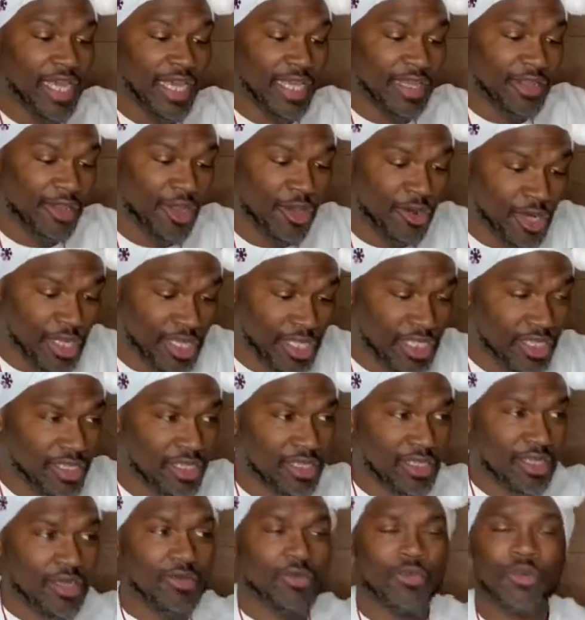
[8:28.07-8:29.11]
notice
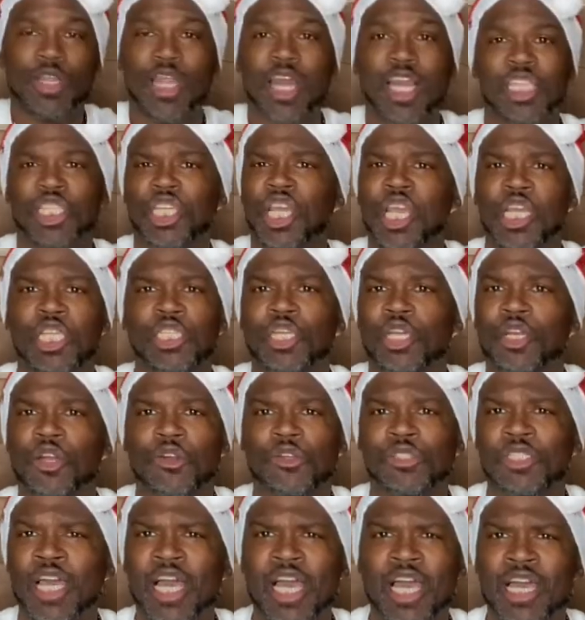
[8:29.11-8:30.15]
we're not changing our
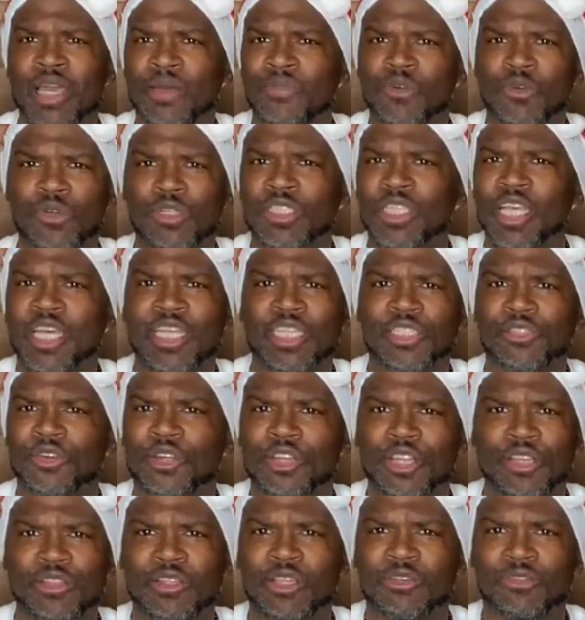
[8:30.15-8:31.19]
time or settings or any of
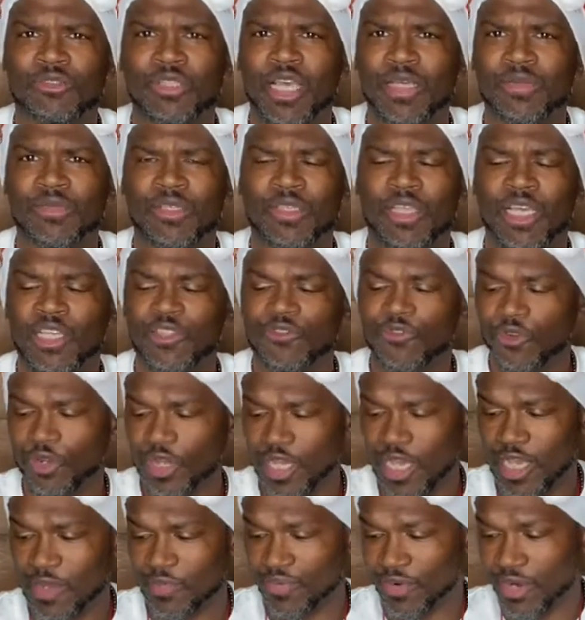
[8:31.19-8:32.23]
those types of things for the heat
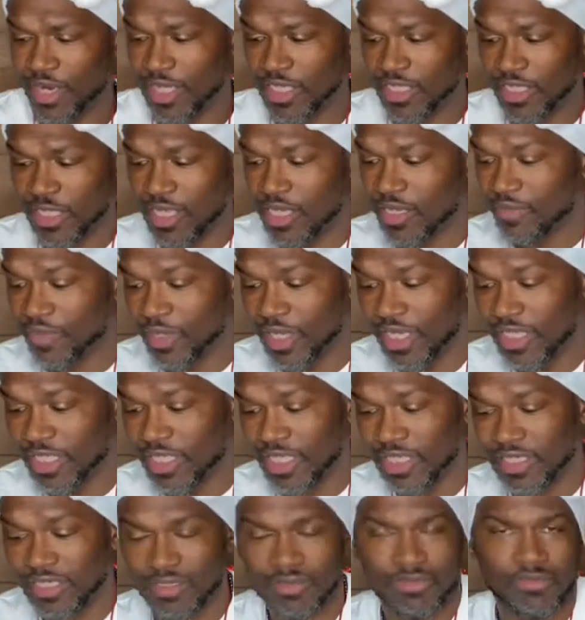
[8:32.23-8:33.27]
press because
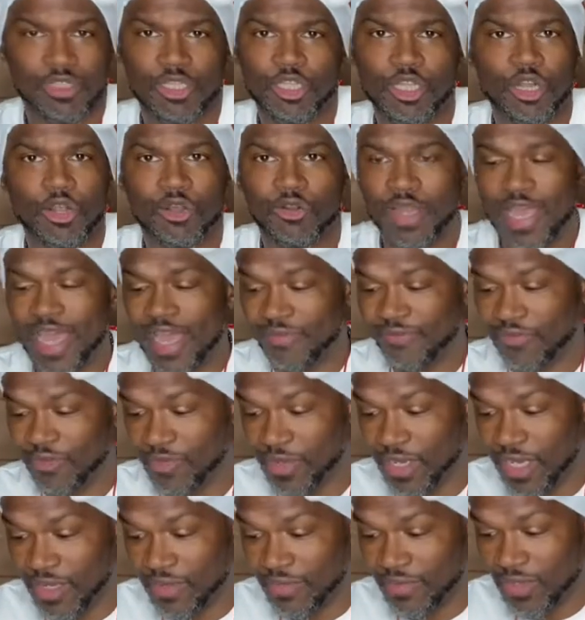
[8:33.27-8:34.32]
you don't have to be.
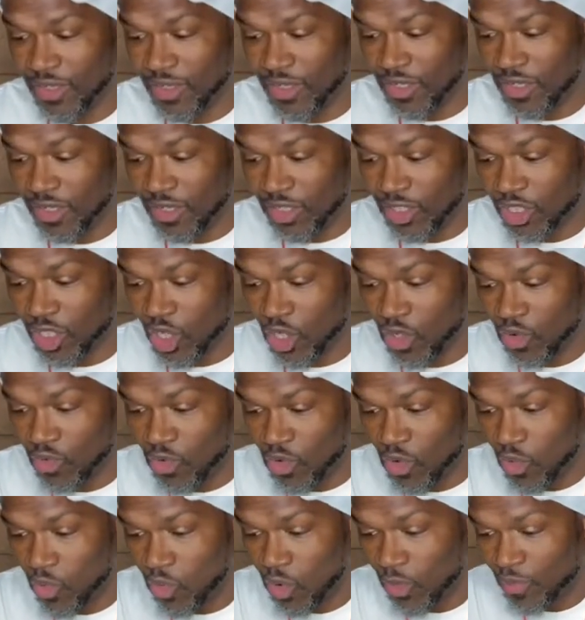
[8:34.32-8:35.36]
So
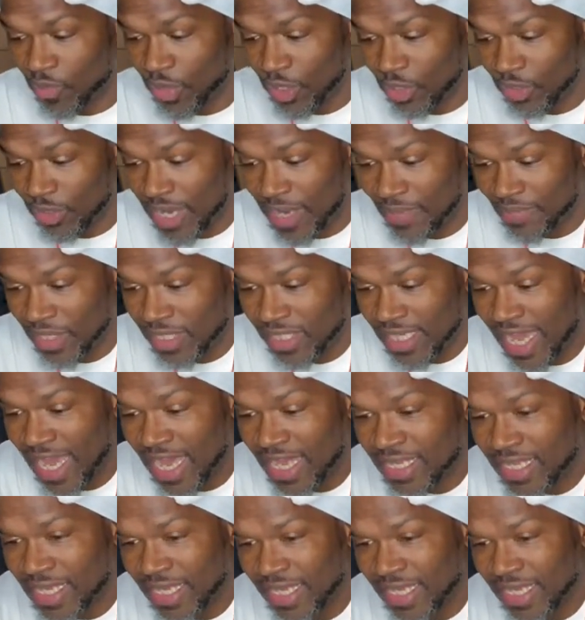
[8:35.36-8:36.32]
we'll peel that metallic